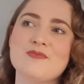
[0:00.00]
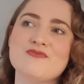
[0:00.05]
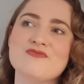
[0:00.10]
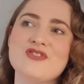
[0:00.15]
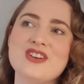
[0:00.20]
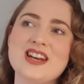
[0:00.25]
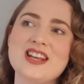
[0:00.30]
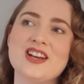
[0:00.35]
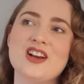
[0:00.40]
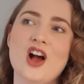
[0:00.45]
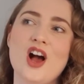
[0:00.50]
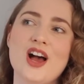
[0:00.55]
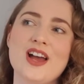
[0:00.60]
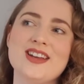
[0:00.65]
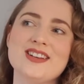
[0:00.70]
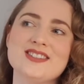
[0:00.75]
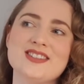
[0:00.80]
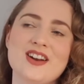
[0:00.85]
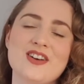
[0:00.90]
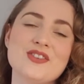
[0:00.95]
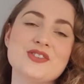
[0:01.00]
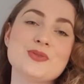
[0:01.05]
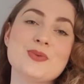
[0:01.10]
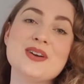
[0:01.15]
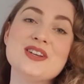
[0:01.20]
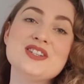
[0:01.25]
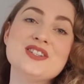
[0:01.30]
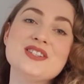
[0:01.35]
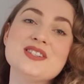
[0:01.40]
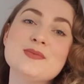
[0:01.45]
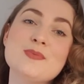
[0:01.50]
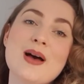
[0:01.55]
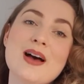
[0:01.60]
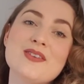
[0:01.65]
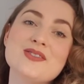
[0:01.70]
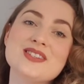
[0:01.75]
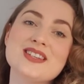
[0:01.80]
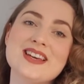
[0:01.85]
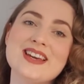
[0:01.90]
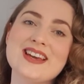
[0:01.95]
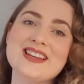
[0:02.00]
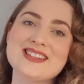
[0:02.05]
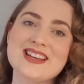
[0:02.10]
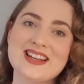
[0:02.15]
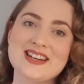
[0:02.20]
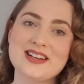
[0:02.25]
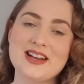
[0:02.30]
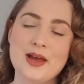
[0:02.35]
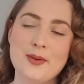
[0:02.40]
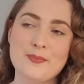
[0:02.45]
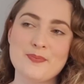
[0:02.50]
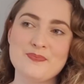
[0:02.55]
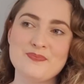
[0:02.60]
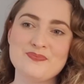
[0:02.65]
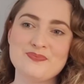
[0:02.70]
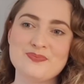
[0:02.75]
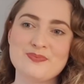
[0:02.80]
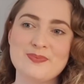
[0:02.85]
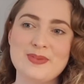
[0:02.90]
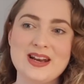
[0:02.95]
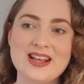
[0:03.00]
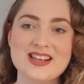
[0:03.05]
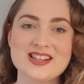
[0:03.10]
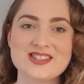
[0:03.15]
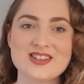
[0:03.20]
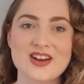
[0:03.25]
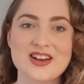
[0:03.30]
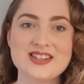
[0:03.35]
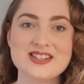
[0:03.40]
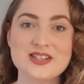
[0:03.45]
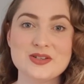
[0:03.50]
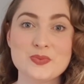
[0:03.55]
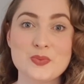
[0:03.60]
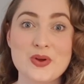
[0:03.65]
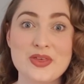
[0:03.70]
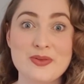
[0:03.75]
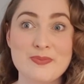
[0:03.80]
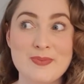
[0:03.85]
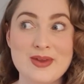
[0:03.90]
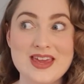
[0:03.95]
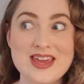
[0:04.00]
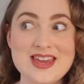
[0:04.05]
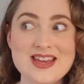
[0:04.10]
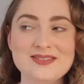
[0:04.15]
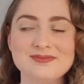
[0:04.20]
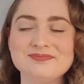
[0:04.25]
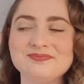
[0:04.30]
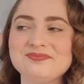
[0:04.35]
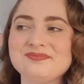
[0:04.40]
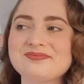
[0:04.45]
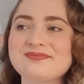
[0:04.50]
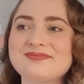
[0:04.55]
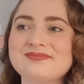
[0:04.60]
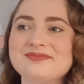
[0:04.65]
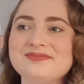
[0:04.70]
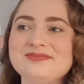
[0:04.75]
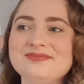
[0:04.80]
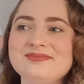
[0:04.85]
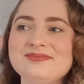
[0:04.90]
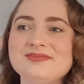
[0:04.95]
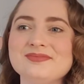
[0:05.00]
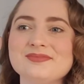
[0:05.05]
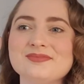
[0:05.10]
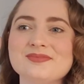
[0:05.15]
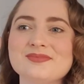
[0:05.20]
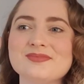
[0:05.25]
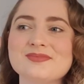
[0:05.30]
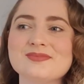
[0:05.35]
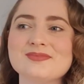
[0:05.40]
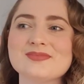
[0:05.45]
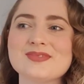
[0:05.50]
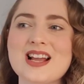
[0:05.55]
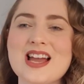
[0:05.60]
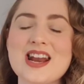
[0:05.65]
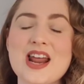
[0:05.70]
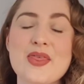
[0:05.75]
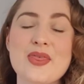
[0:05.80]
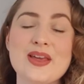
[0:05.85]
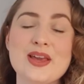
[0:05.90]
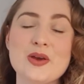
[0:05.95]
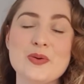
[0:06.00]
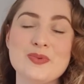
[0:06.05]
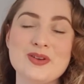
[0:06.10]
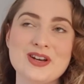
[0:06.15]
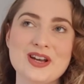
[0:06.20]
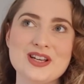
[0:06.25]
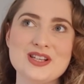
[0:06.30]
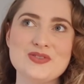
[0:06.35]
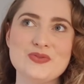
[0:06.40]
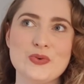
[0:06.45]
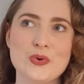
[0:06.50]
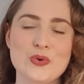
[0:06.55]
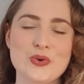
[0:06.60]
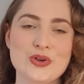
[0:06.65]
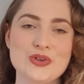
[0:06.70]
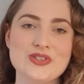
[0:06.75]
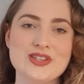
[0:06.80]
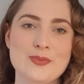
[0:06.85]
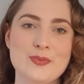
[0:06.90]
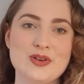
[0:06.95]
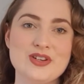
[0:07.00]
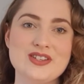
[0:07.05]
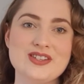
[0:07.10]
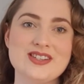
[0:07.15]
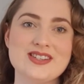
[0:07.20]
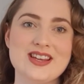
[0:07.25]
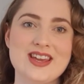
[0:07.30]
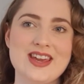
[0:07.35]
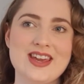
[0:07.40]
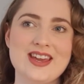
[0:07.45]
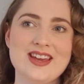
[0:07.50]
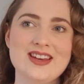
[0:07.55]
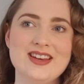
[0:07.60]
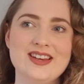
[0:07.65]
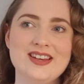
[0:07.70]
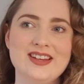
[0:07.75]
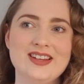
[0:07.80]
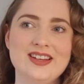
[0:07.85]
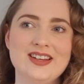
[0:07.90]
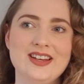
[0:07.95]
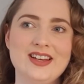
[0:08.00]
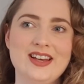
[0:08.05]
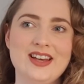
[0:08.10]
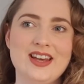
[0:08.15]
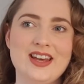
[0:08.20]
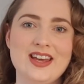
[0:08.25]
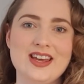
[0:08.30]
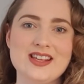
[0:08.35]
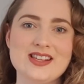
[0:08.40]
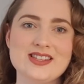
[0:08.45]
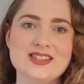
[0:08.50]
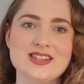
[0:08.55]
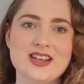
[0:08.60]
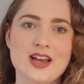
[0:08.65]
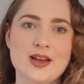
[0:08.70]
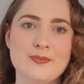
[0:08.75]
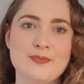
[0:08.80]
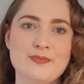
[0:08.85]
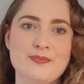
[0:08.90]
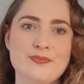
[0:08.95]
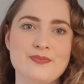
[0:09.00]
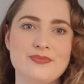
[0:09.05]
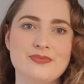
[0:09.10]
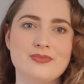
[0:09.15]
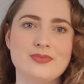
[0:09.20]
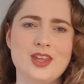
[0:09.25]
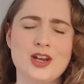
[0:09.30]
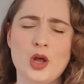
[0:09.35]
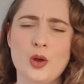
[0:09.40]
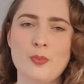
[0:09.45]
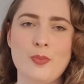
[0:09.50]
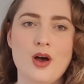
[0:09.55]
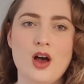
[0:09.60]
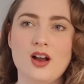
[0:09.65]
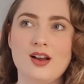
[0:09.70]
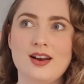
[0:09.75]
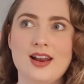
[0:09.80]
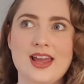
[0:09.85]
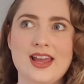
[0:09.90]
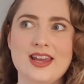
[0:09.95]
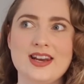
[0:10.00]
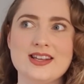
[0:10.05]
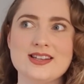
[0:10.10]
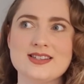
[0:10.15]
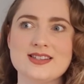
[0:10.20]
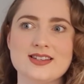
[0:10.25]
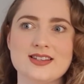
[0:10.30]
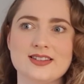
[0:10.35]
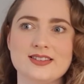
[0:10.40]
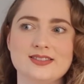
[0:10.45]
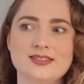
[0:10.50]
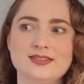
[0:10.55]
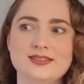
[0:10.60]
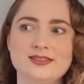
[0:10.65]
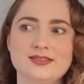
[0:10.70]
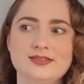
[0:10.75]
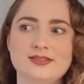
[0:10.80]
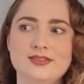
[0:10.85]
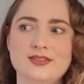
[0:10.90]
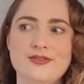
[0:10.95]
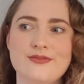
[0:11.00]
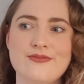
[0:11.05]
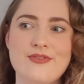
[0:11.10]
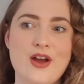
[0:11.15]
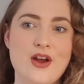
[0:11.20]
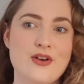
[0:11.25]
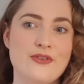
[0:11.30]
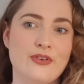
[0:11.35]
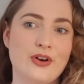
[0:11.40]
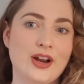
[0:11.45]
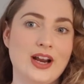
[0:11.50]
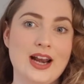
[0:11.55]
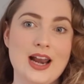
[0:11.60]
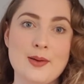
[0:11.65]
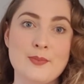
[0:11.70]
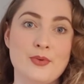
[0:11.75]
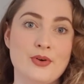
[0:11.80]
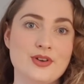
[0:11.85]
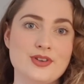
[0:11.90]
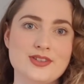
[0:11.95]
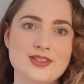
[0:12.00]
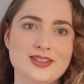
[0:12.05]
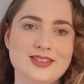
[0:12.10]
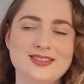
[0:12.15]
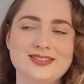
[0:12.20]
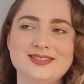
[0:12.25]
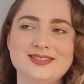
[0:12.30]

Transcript: really kind and asked questions about it and been excited with me. And I think it'd be nice for someone to see. It's, you know, Park Lane is a very, very glamorous